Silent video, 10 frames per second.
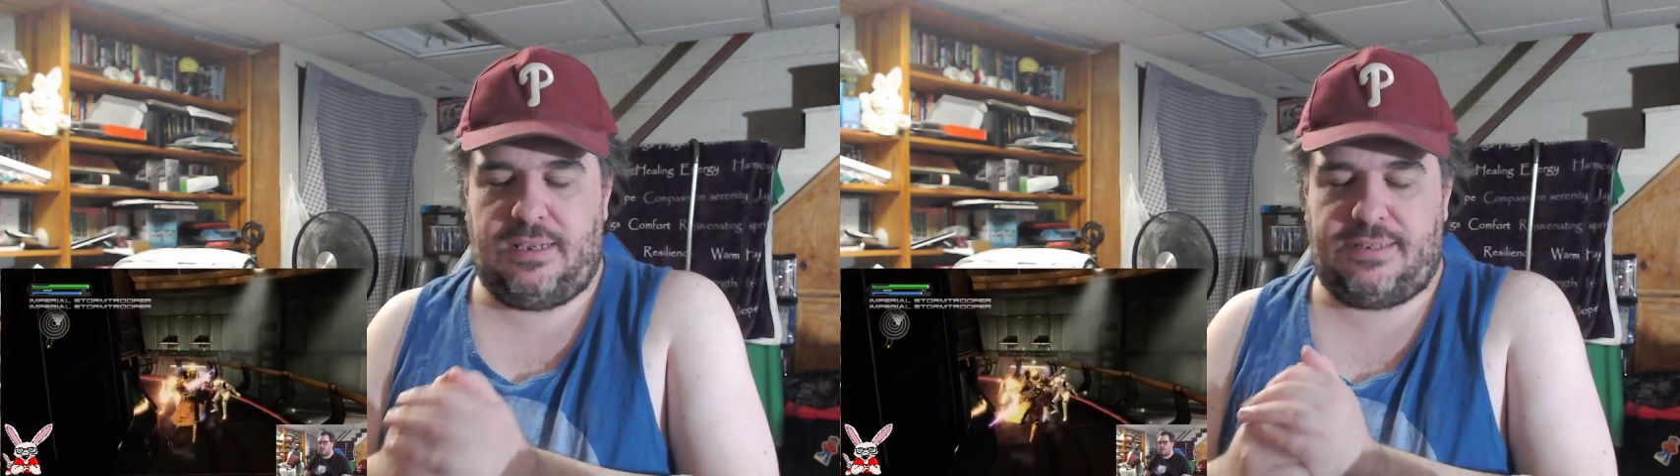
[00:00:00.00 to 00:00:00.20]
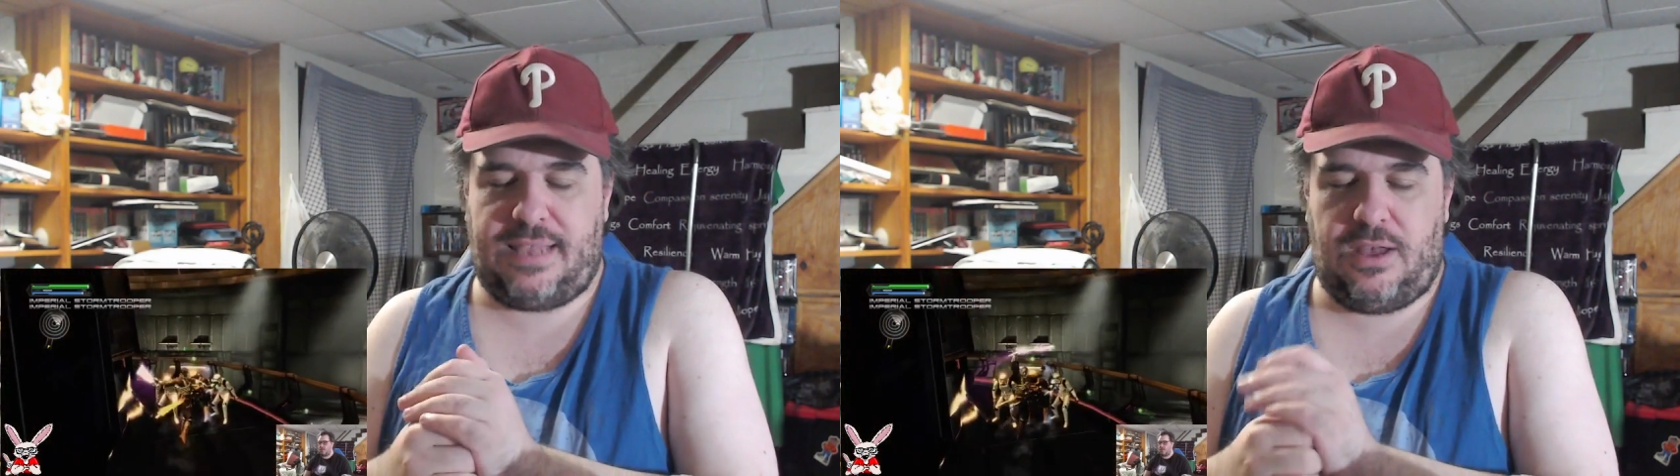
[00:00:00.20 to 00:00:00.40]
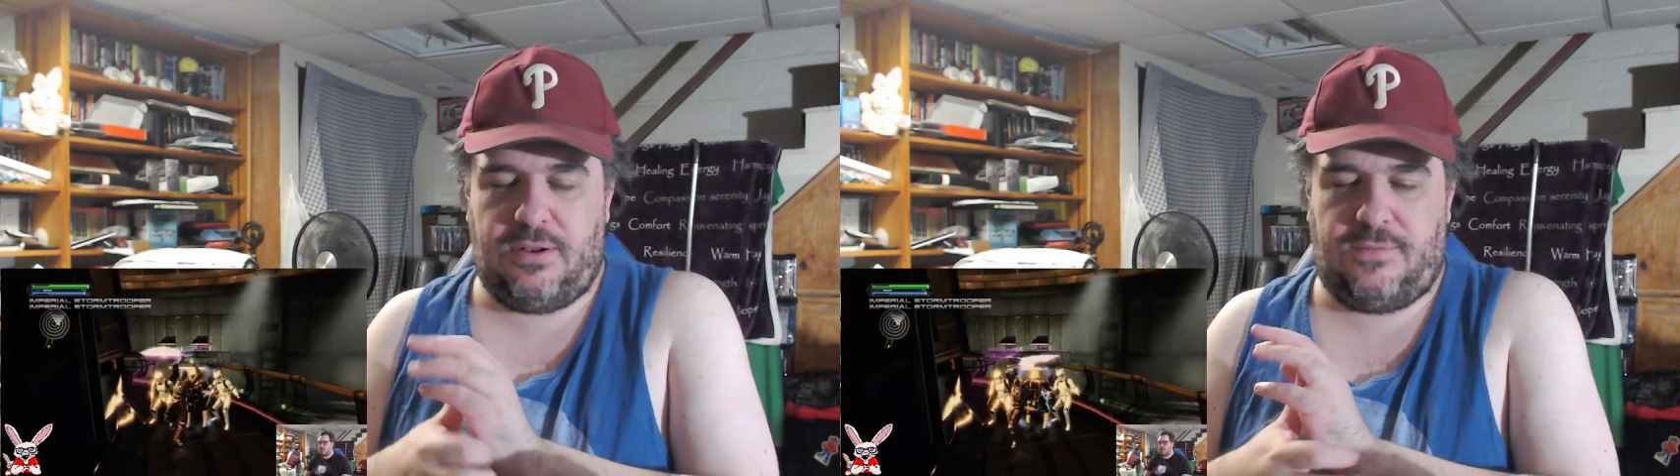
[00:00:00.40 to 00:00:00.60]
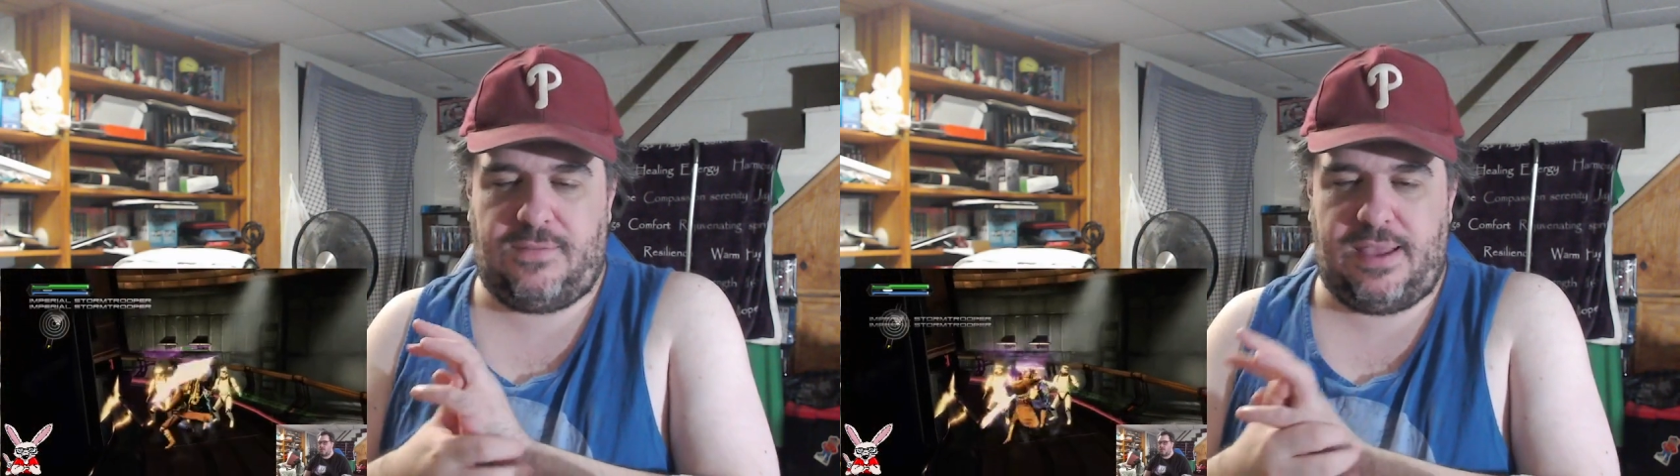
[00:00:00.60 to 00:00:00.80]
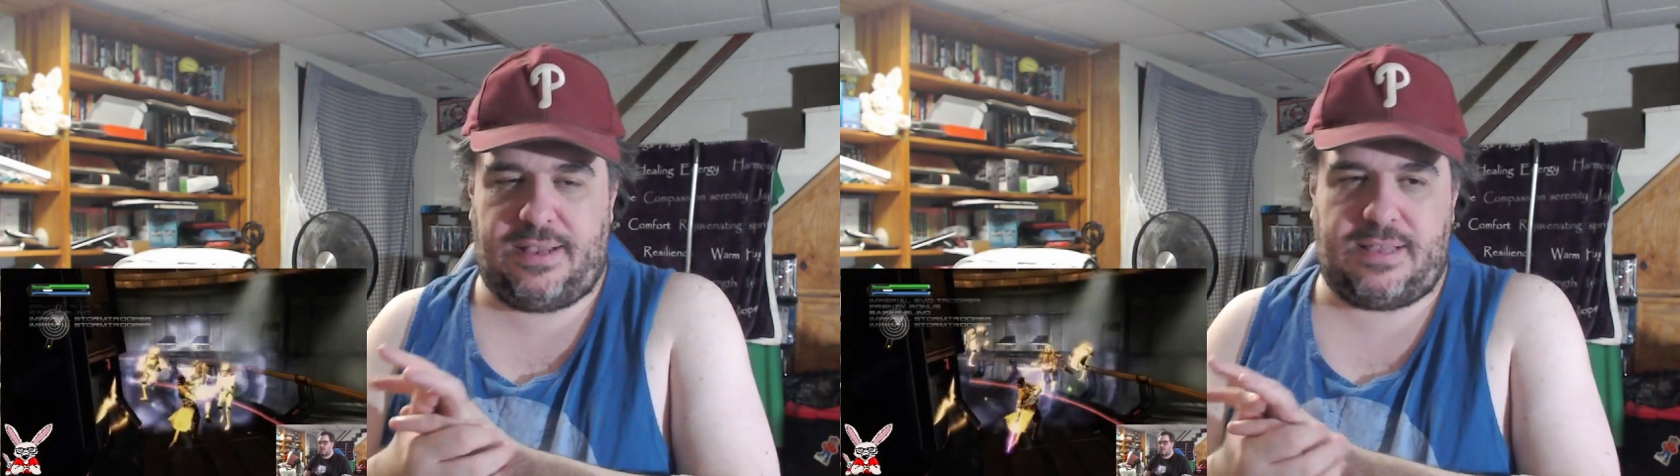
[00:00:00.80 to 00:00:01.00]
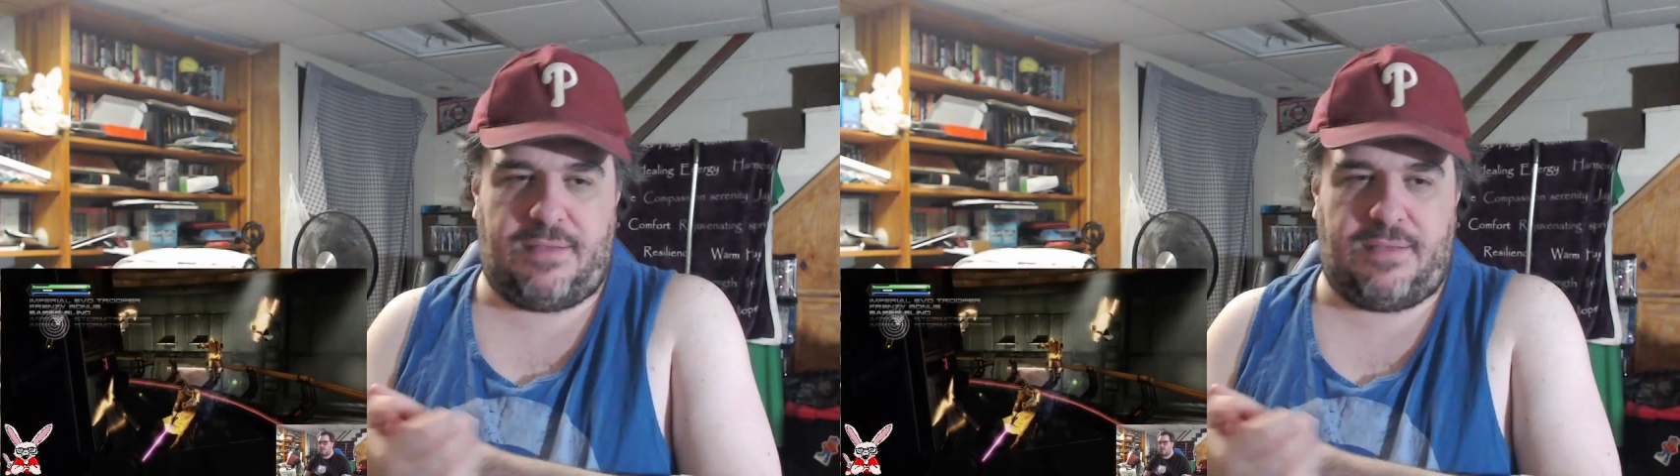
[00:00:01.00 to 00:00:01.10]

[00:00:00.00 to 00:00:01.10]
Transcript: sound effects.